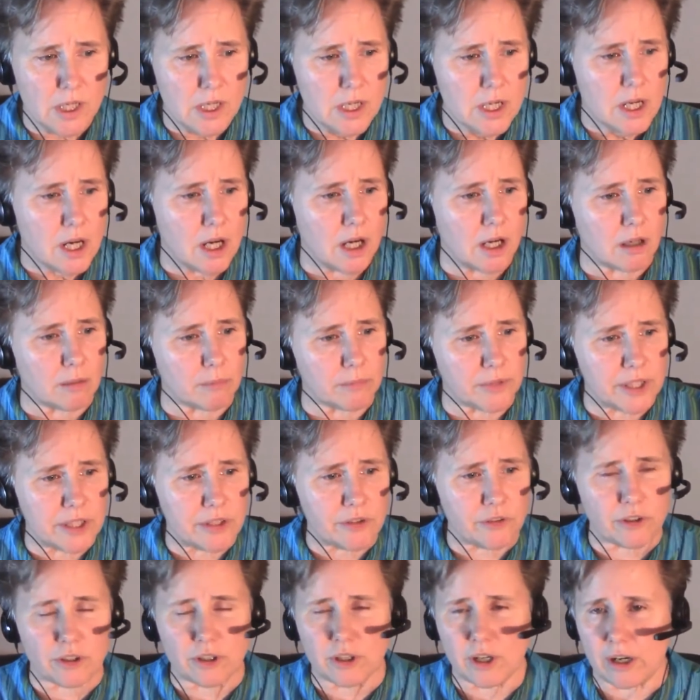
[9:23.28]

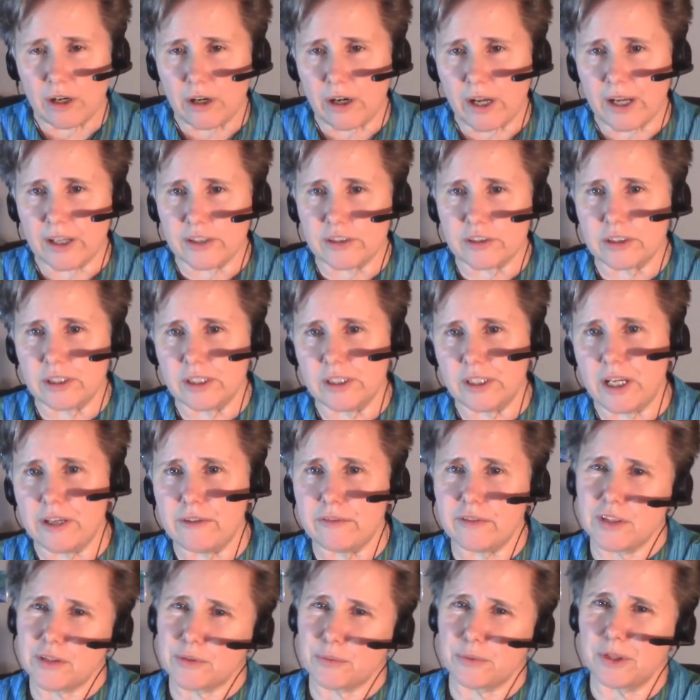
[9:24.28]
Life
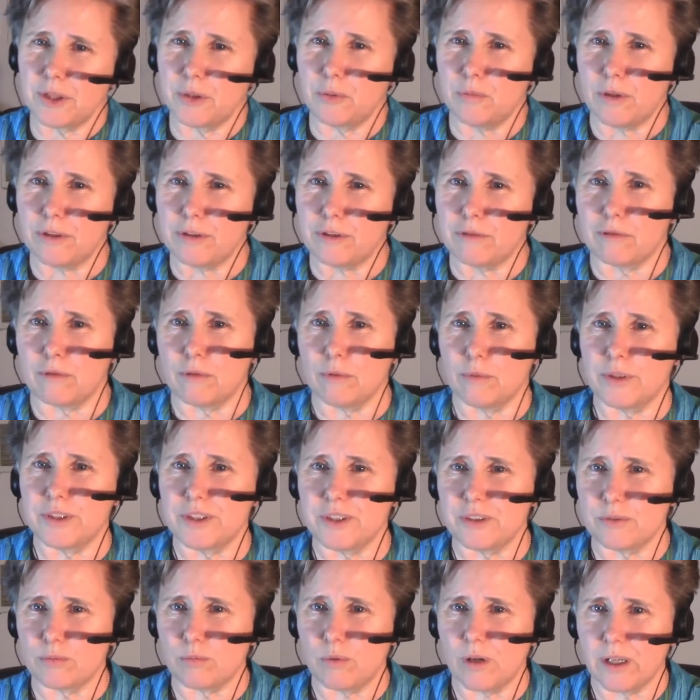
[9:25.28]
is really wonderful, which
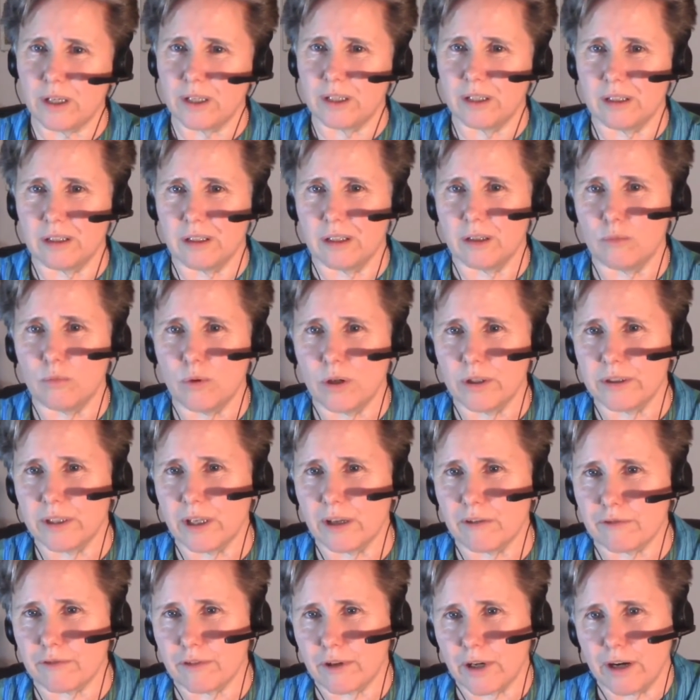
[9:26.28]
is why I want
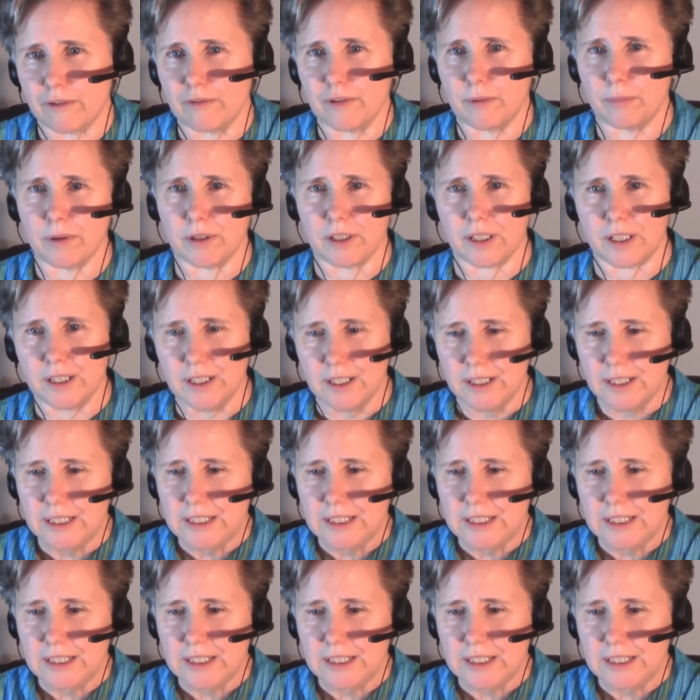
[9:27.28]
that for everybody.